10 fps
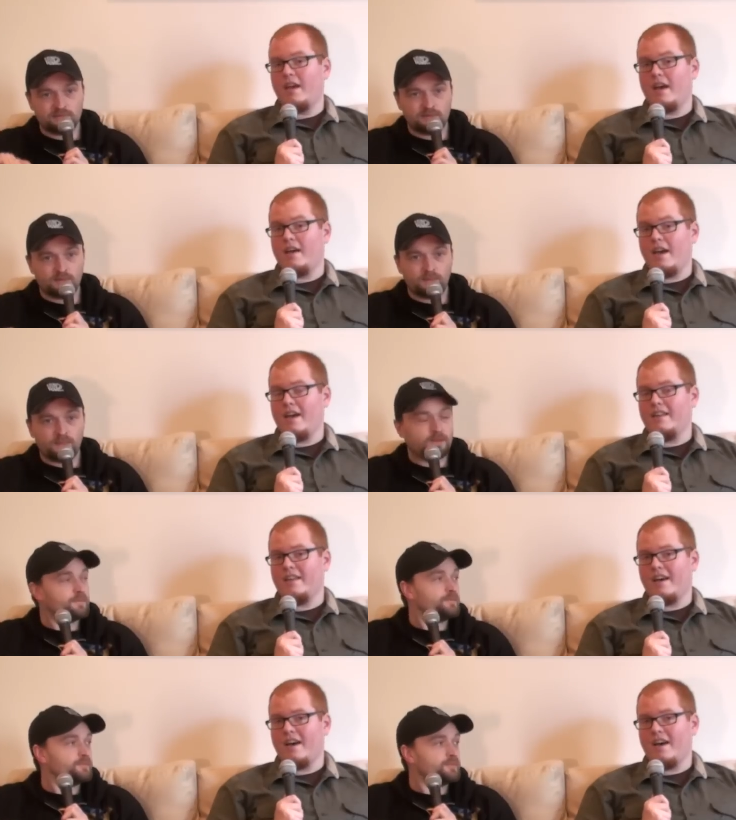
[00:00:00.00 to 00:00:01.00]
Speaker 1: Yeah, and
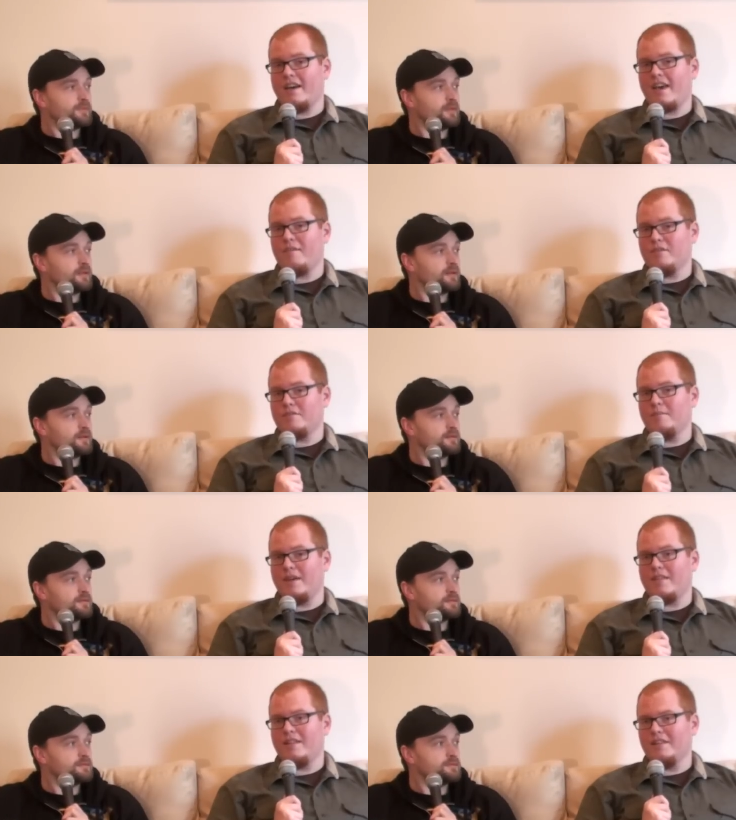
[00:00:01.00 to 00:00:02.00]
uh, Kevin
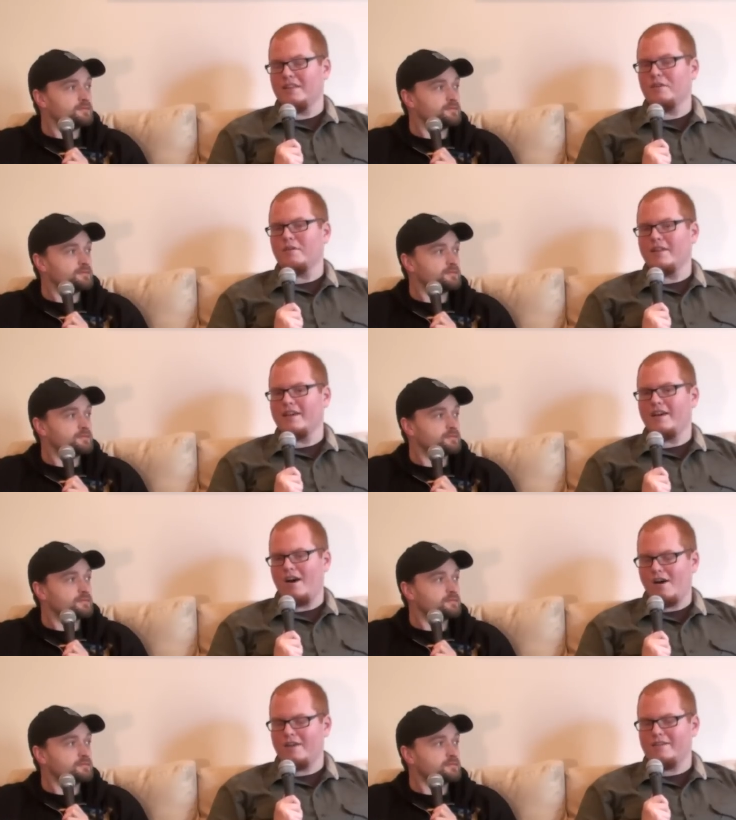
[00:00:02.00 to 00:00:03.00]
Smith literally
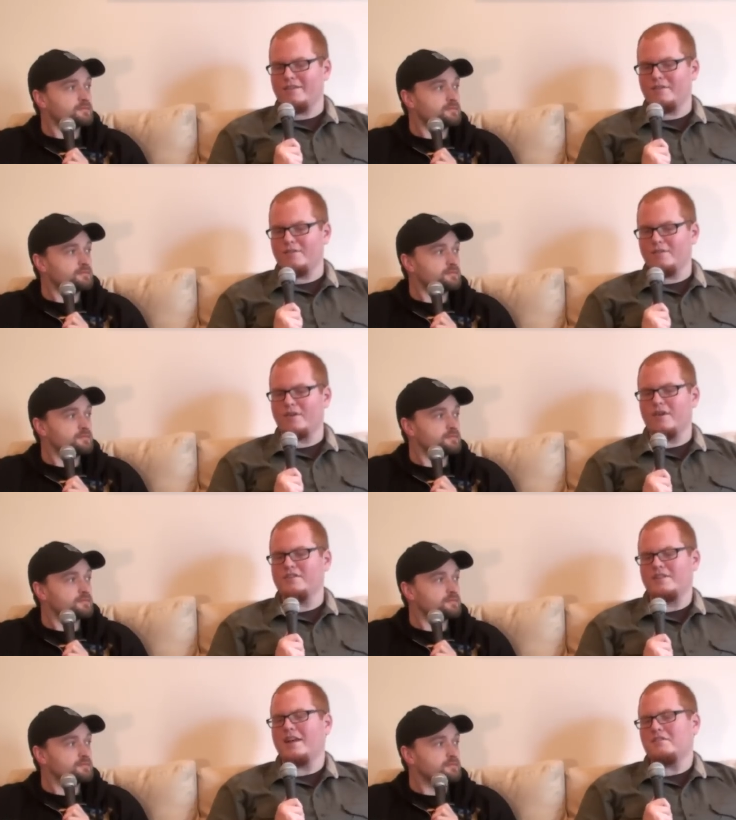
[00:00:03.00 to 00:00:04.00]
on record
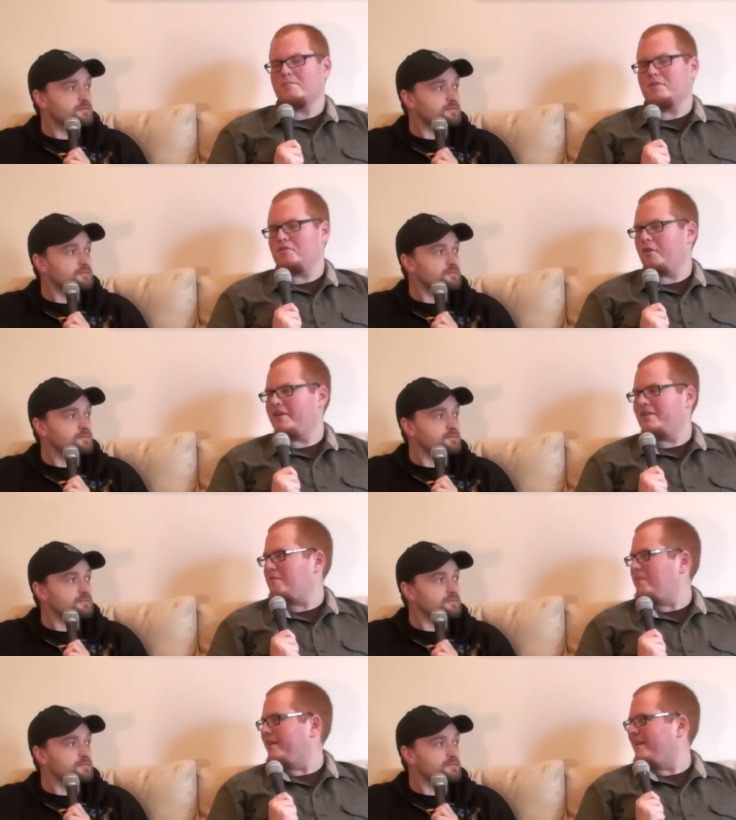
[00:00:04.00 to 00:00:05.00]
just lights up a joint at
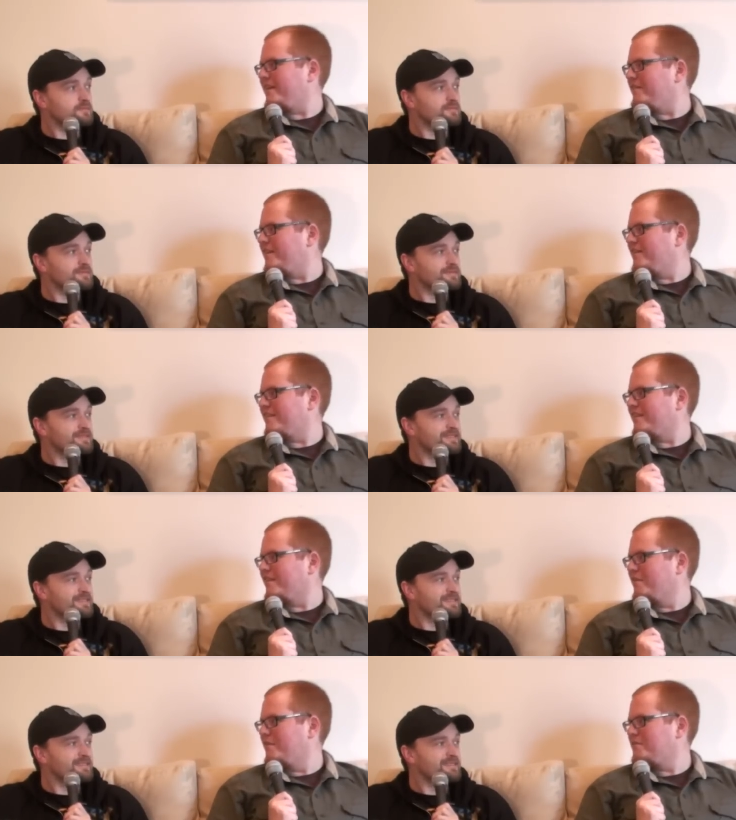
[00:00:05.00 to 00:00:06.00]
the beginning of it. And he's like,
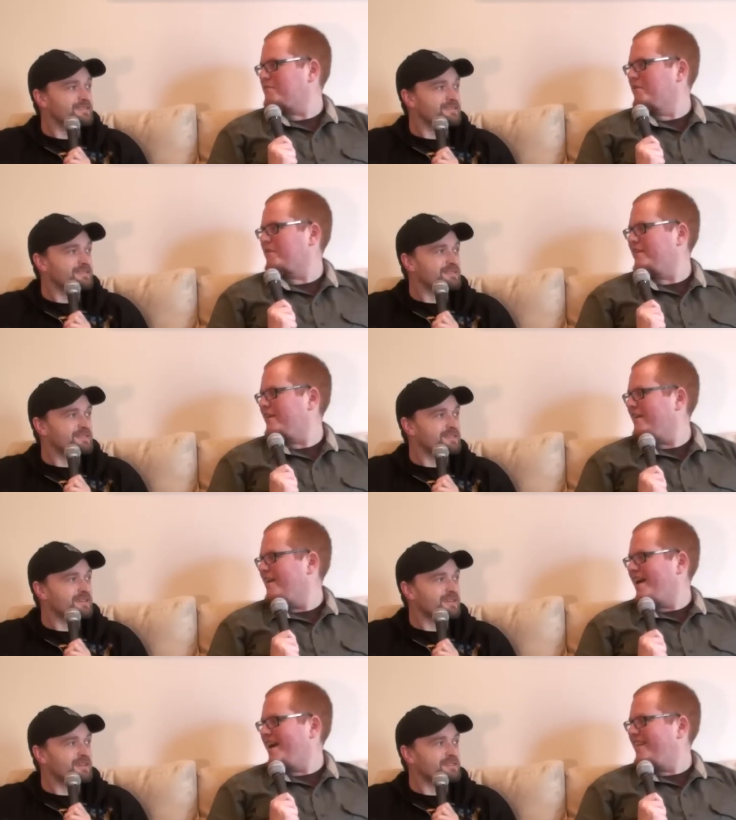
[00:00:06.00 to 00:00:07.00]
"Oh, smoking here."
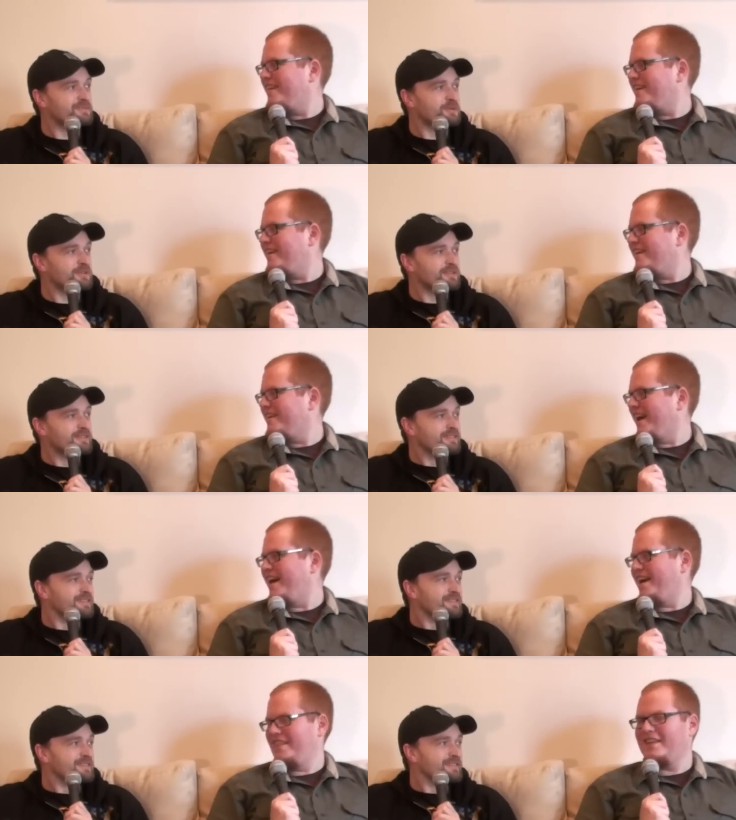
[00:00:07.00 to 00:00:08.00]
Yeah, can and, I smoke?
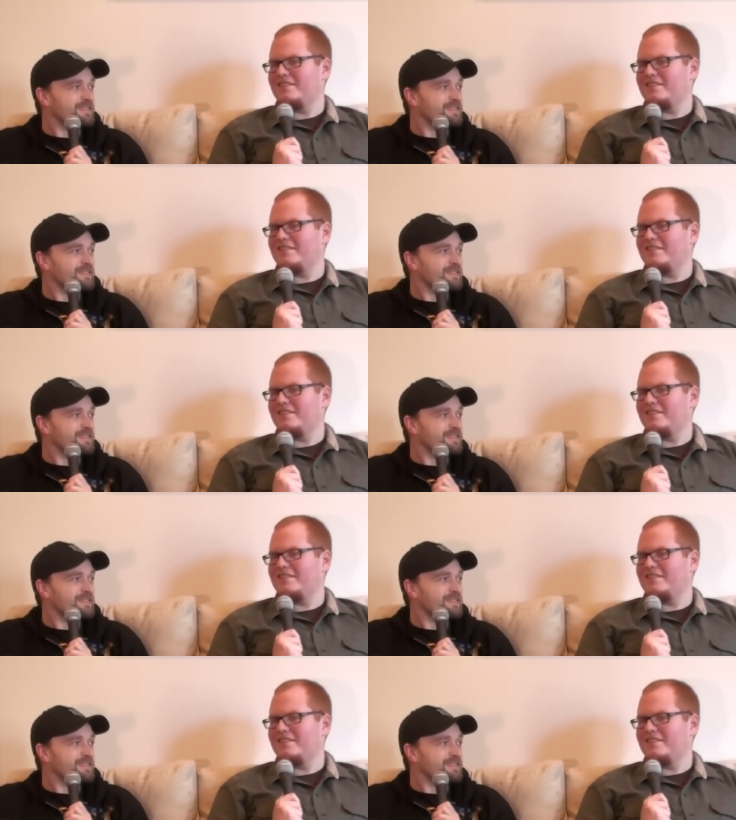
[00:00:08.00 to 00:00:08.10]
Yeah, and